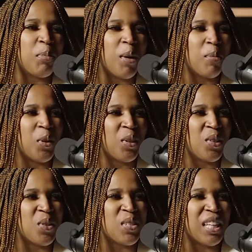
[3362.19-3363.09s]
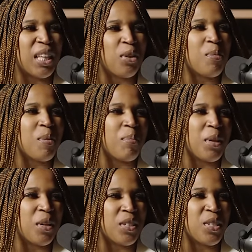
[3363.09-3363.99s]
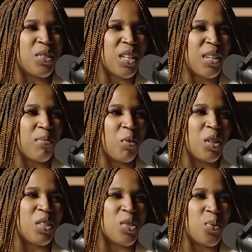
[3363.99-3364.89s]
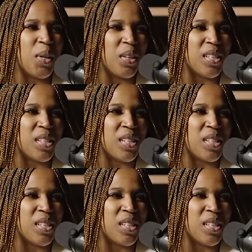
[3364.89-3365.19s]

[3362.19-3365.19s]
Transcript: palm oil, so it was a little bit bitter. It's usually more on the sweeter